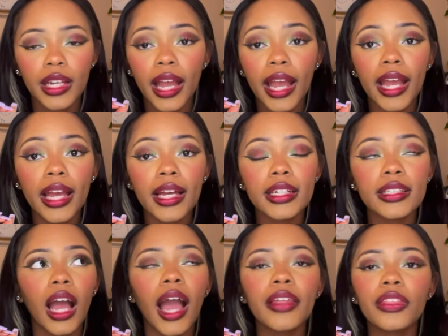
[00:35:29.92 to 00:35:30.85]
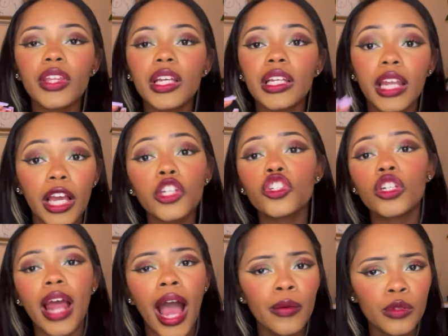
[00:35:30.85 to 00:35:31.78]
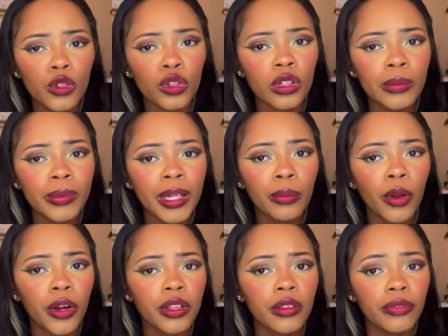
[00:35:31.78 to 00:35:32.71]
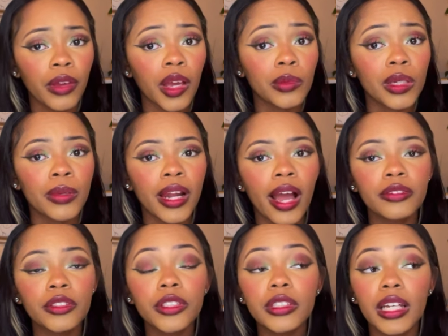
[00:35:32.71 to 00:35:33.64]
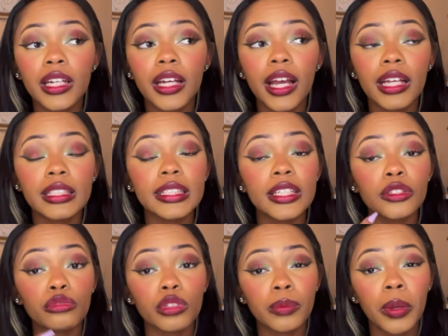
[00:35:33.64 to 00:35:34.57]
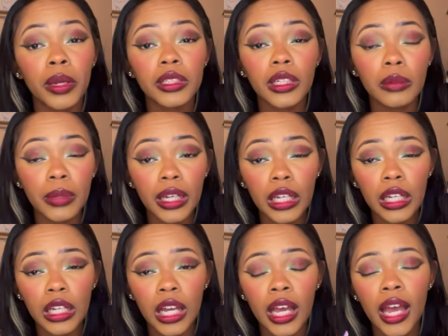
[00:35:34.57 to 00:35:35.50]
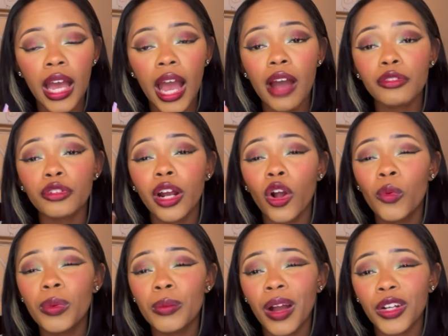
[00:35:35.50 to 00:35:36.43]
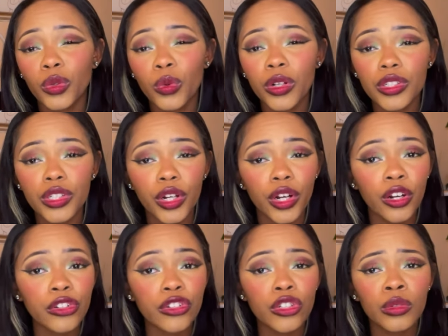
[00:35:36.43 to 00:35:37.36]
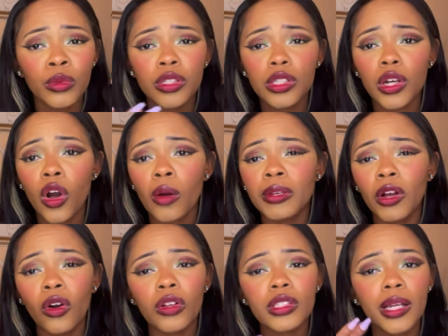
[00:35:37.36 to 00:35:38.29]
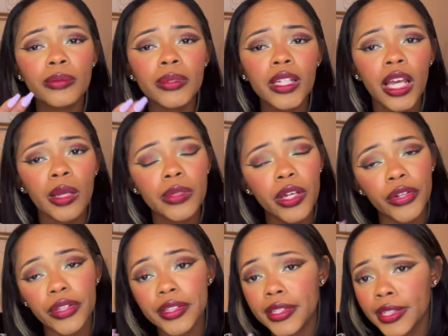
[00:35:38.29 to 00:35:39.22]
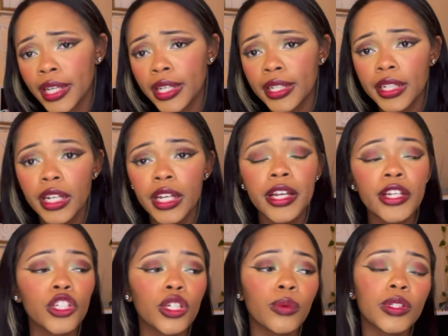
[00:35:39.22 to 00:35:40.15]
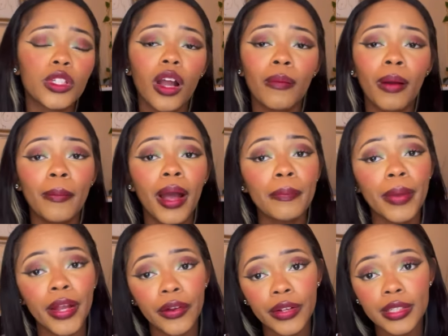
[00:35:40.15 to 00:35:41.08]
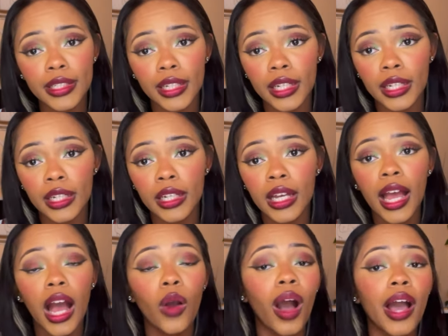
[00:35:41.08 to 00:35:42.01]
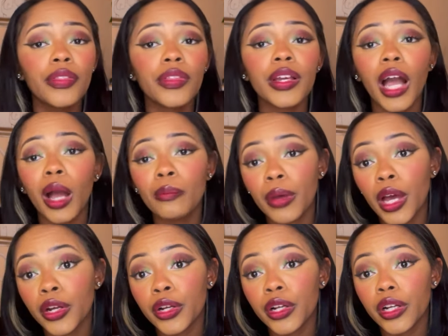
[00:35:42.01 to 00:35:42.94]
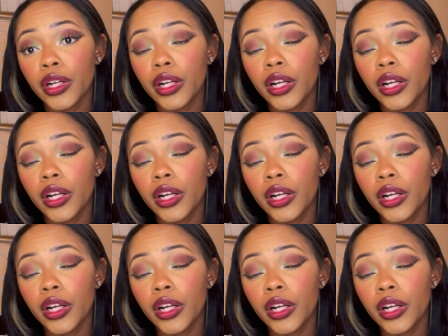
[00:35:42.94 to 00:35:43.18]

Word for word: And I think Nate should absolutely be a part of the family. But after Dana has disrespected me, after I open my doors to her, she wants to call me all types of names under the sun. She wants to talk about my parenting, how I think I'm better.